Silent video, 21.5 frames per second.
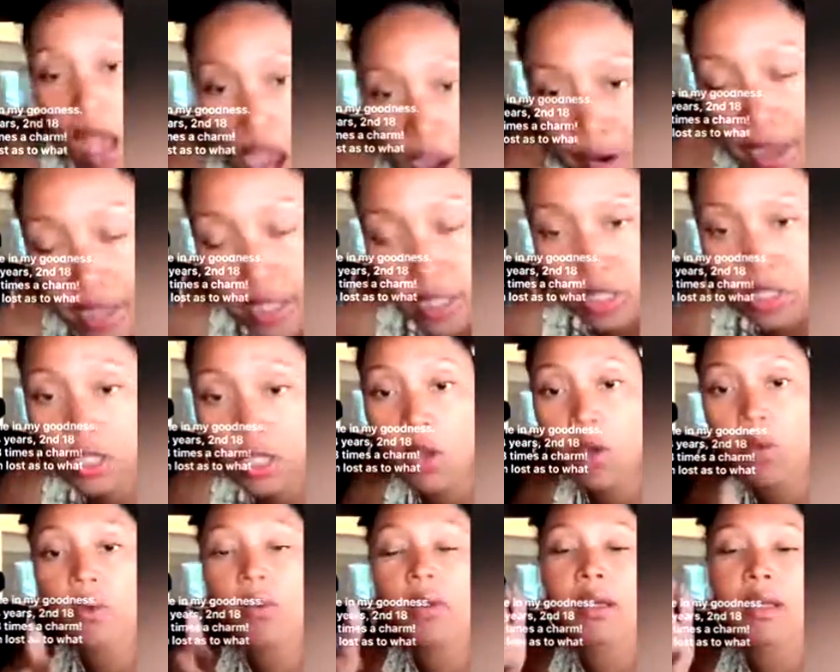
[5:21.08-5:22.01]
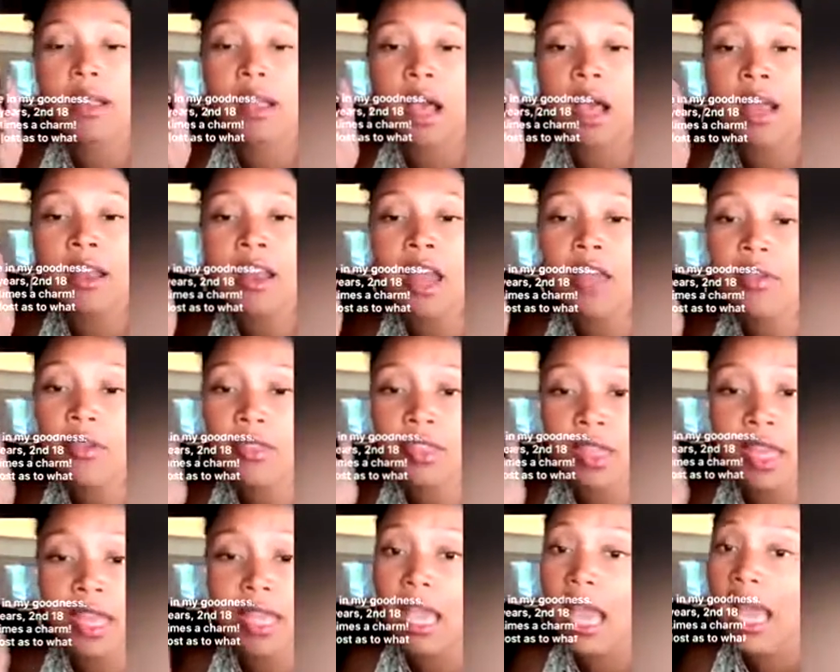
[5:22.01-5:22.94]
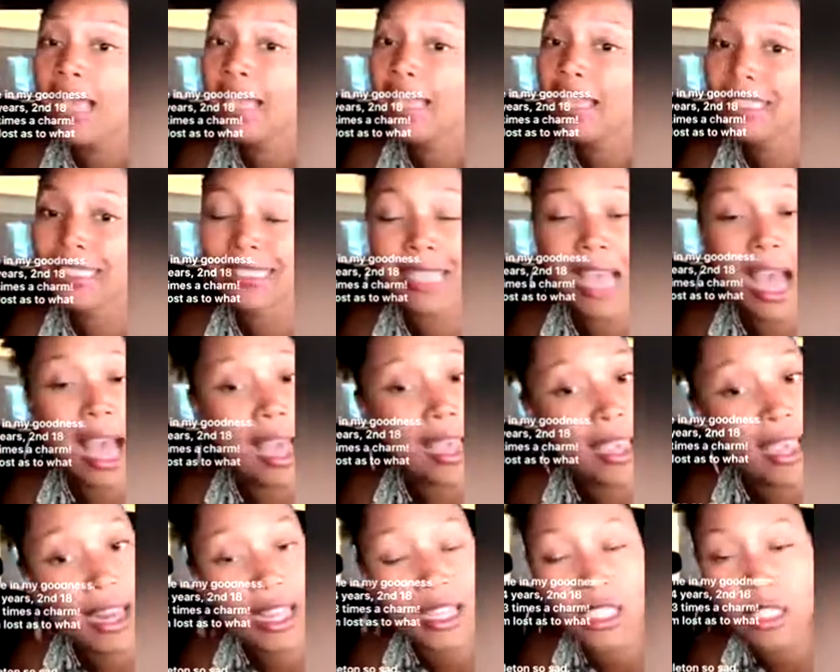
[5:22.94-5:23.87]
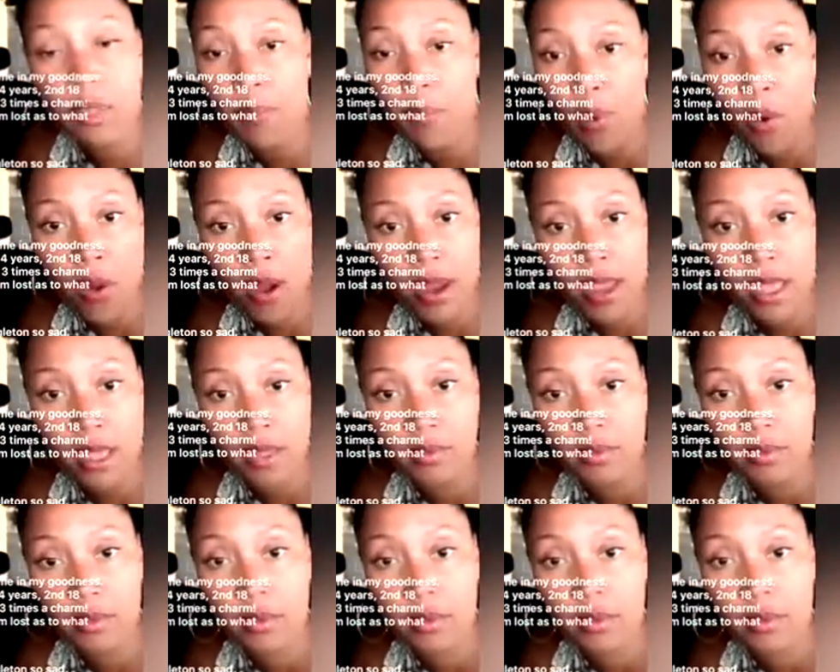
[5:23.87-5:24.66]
right, so another thing, diet is important.